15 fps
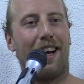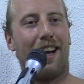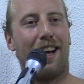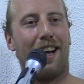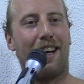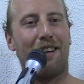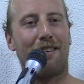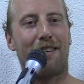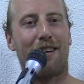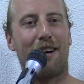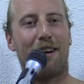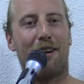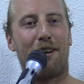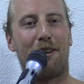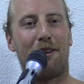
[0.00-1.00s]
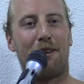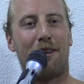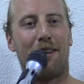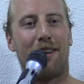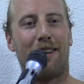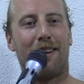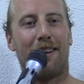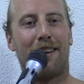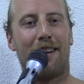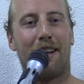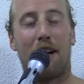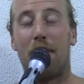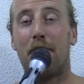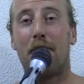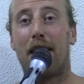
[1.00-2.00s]
And so
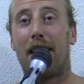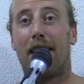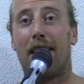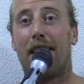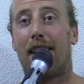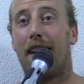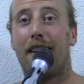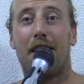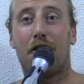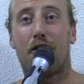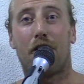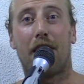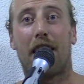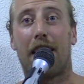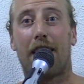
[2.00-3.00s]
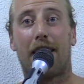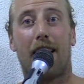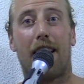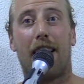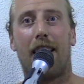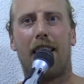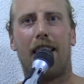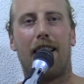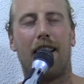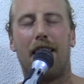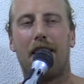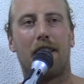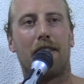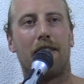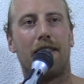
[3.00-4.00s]
initially I thought,
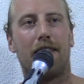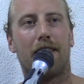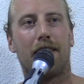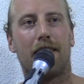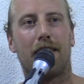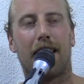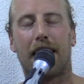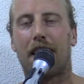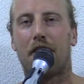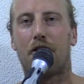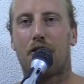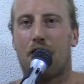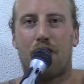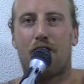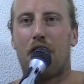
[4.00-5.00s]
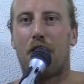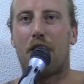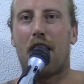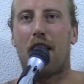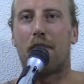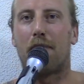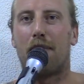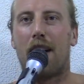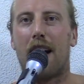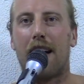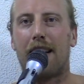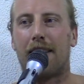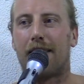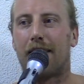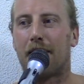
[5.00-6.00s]
oh, like, she showed up.
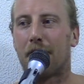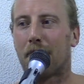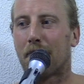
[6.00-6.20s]
Nice.